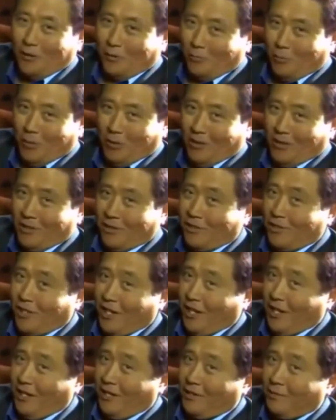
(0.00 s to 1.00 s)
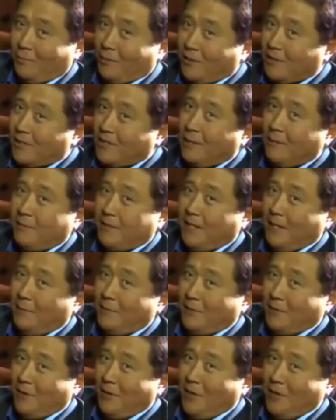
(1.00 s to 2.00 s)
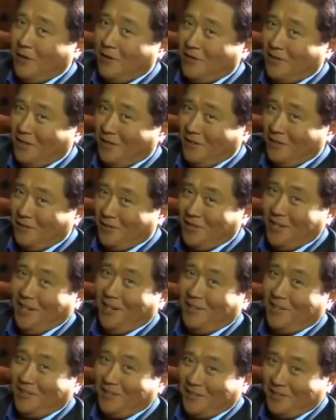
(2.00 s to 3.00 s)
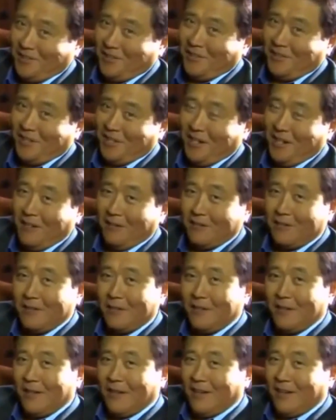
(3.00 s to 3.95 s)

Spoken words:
know the world has changed, but sometimes the hardest thing to change is ourselves.